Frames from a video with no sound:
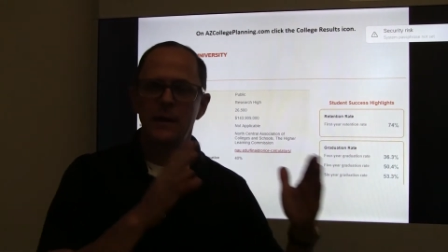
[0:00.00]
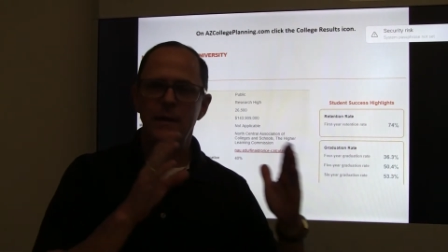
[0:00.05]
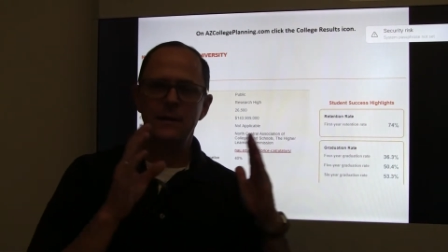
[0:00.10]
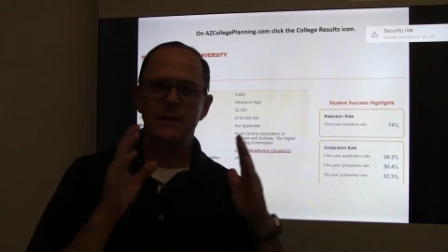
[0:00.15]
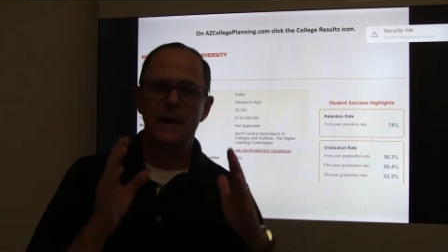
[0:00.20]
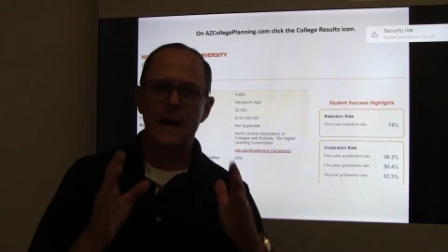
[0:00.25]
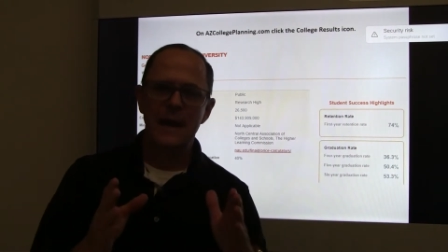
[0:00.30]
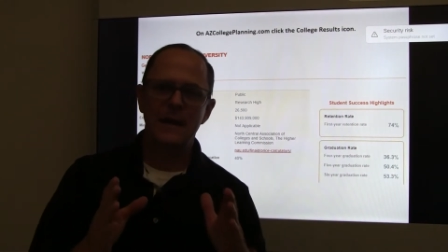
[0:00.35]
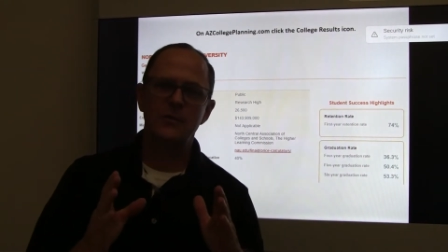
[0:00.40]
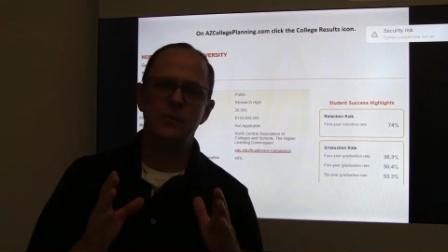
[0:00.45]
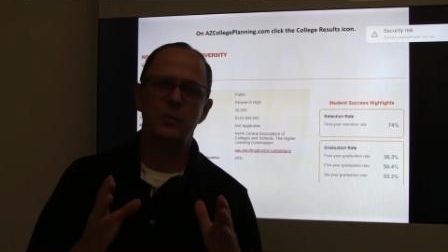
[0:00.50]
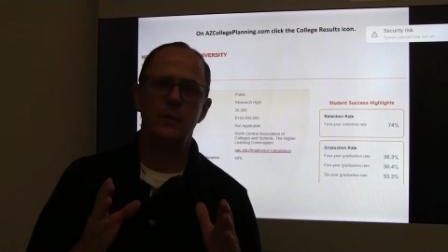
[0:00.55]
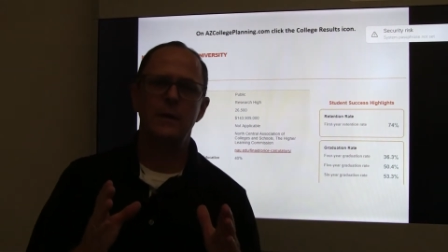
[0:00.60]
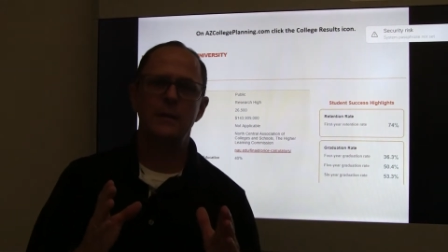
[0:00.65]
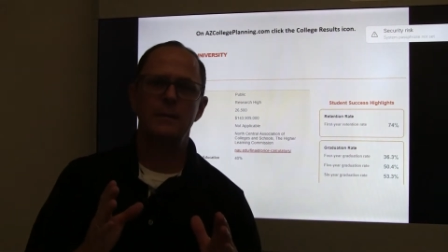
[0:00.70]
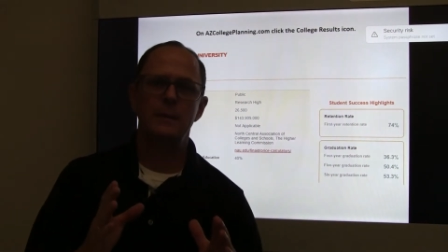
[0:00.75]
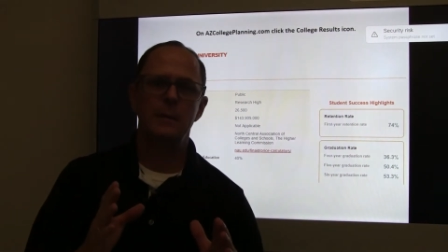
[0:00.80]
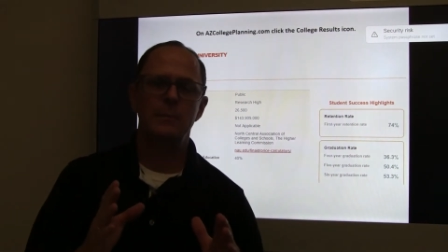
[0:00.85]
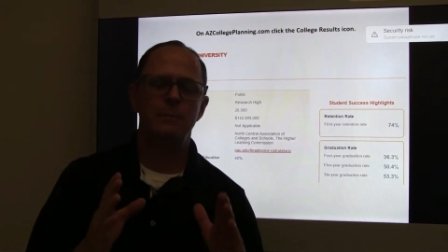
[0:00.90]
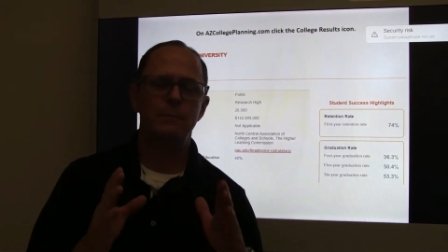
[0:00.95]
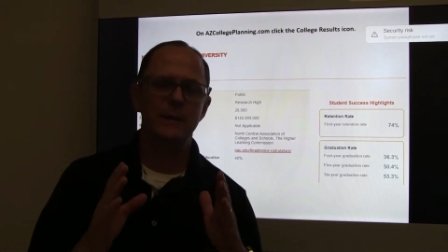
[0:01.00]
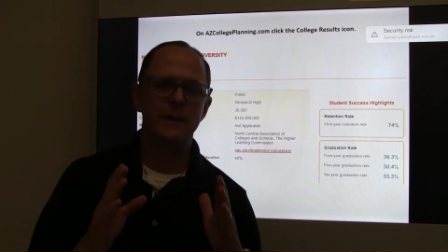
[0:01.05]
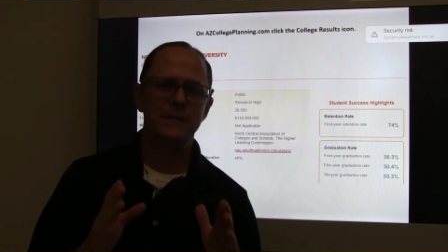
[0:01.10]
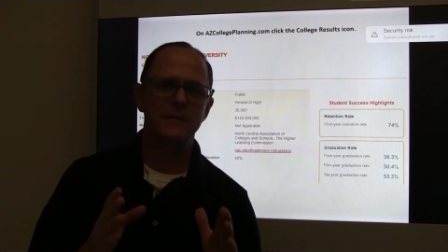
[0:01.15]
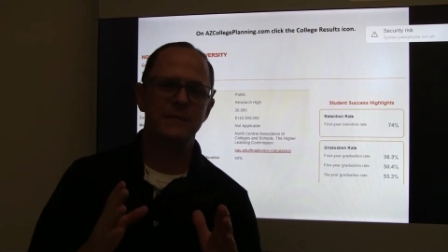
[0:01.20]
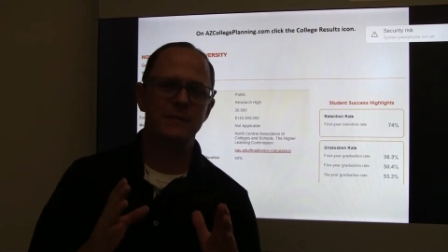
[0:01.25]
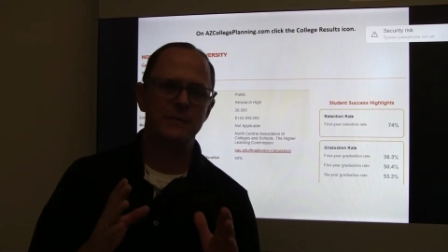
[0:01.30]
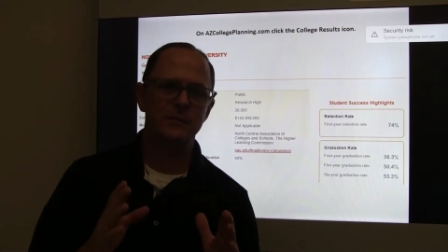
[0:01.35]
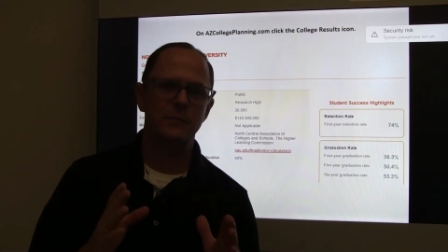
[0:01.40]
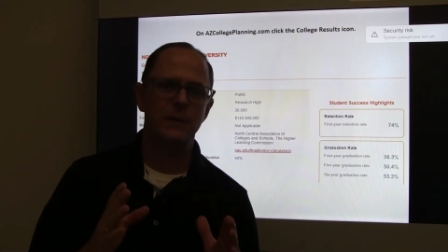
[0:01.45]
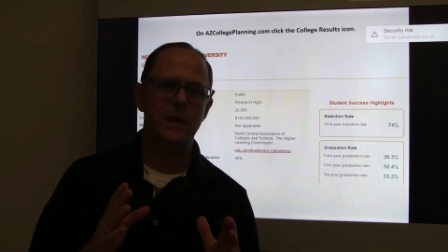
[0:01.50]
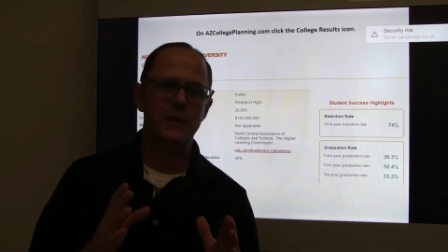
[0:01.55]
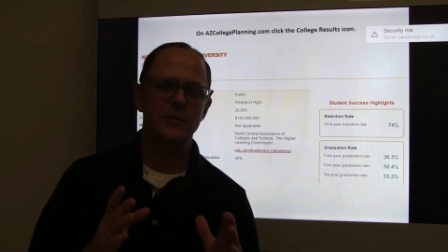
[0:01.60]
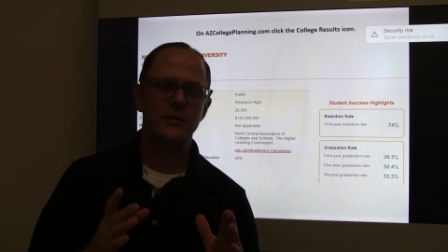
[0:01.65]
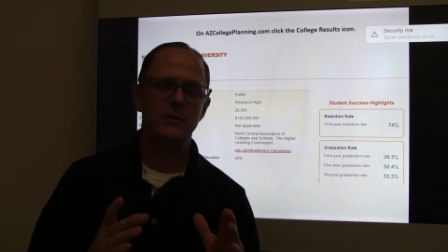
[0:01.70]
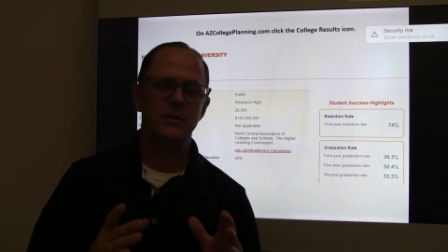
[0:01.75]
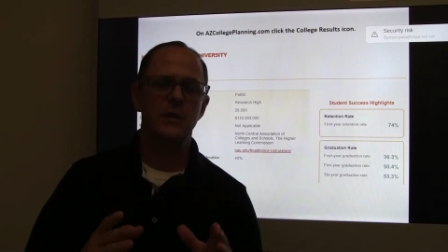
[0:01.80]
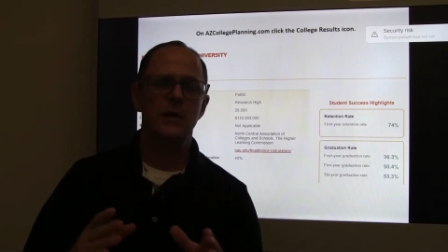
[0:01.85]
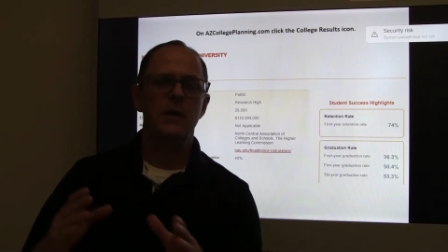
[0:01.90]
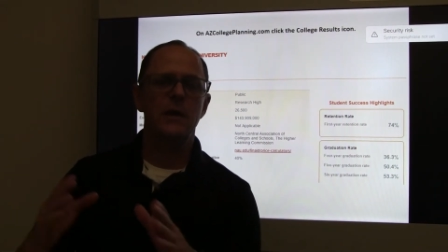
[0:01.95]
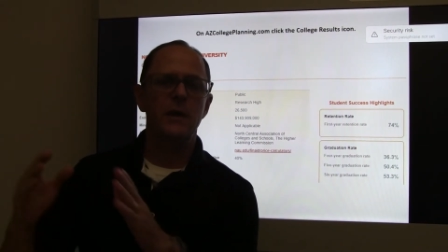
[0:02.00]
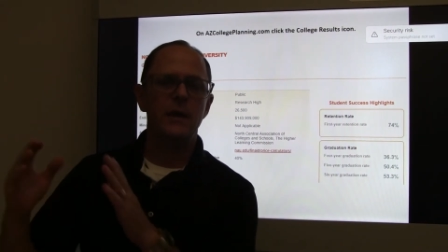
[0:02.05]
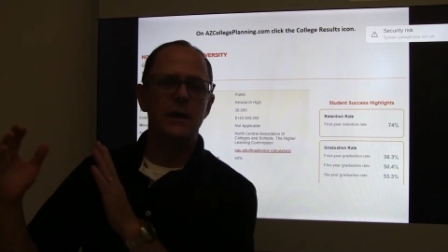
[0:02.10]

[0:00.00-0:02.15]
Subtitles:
next week I'm a business major,